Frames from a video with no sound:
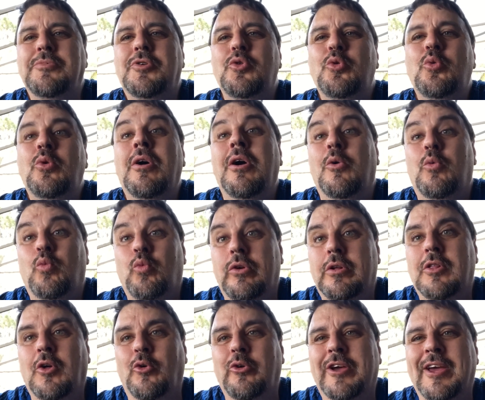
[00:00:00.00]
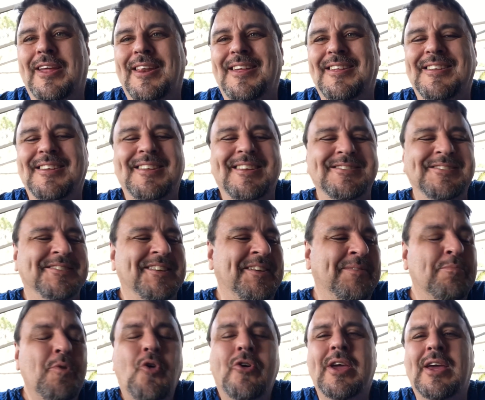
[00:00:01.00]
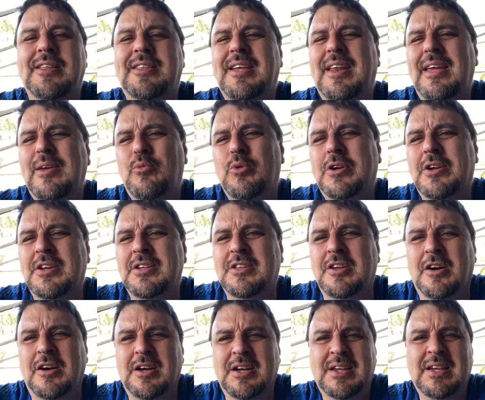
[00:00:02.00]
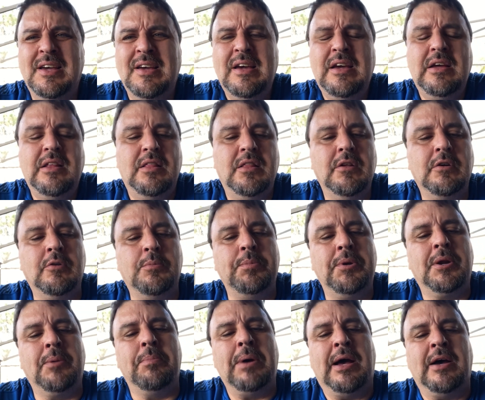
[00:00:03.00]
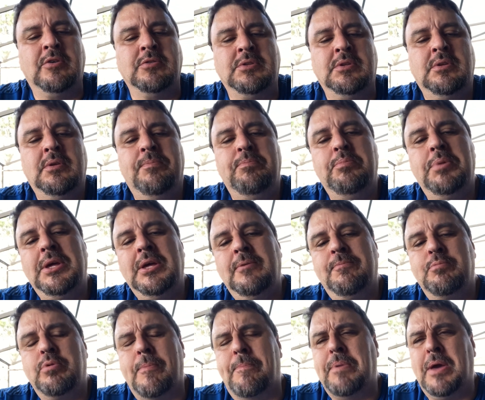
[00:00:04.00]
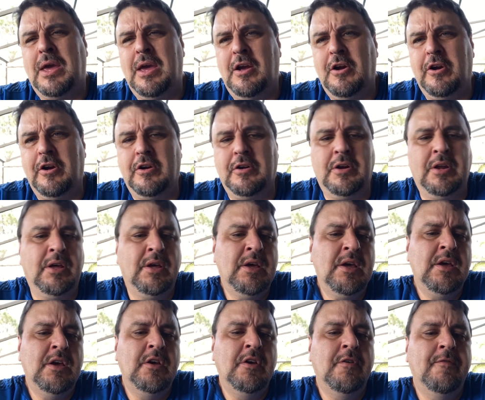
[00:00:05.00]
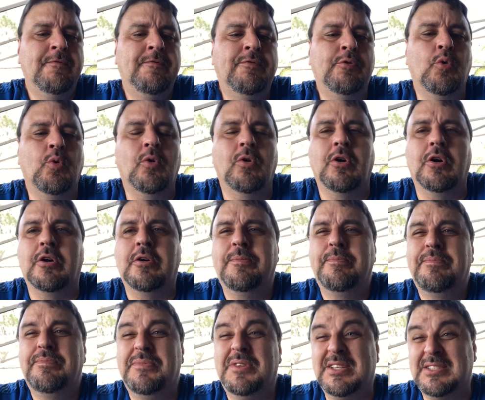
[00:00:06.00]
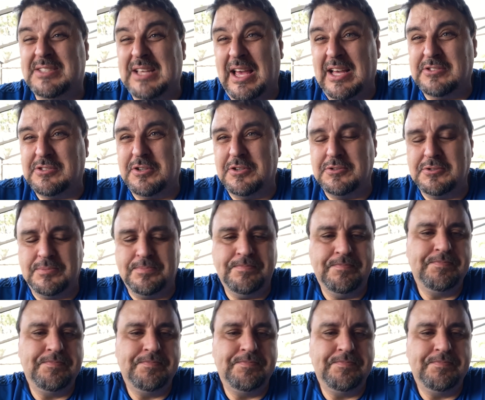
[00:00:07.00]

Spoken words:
to Relocating to Disney. Okay, today we're going to talk a little bit about being prepared for disasters.